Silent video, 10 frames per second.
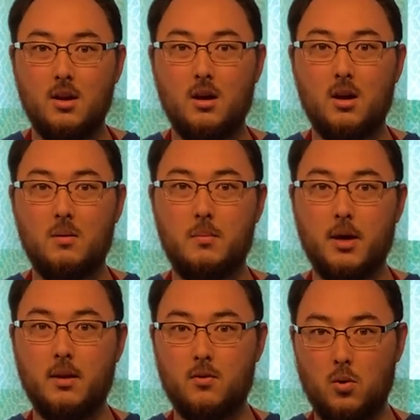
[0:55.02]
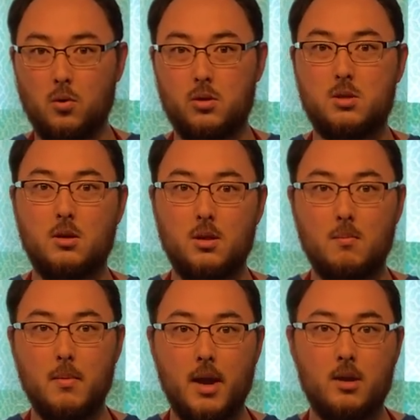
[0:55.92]
But of course, the
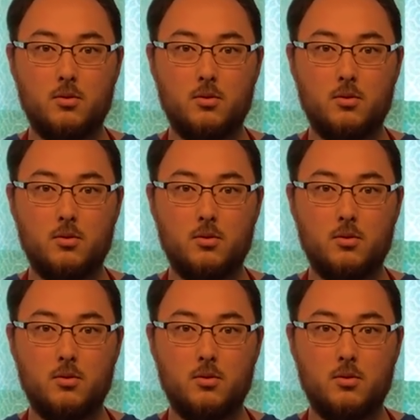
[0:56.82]
main